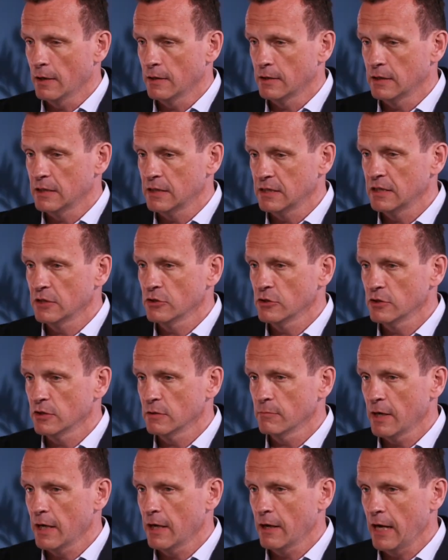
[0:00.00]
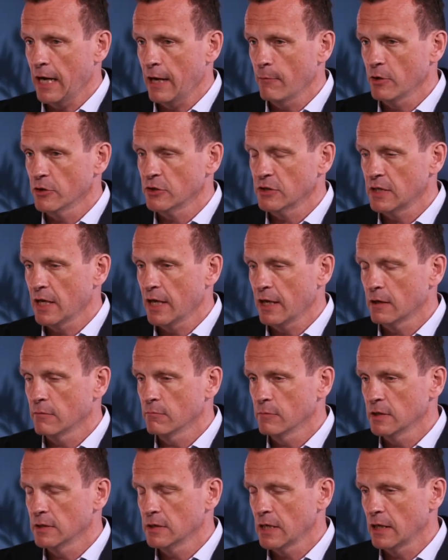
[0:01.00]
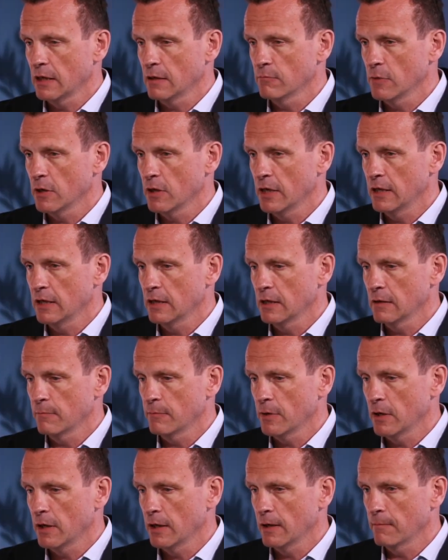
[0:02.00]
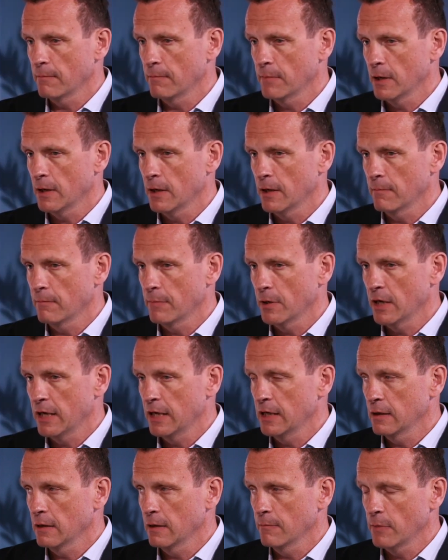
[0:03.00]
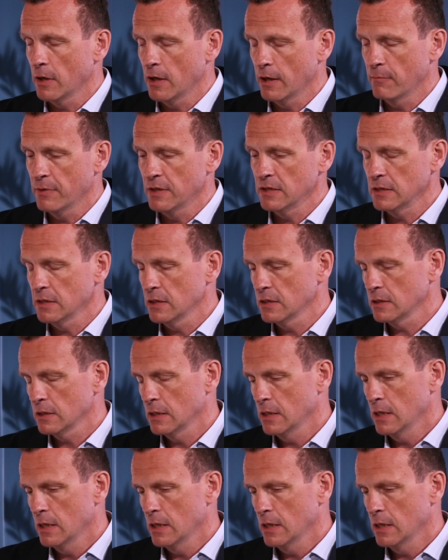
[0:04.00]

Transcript: decisions about how much debt can be taken by a business.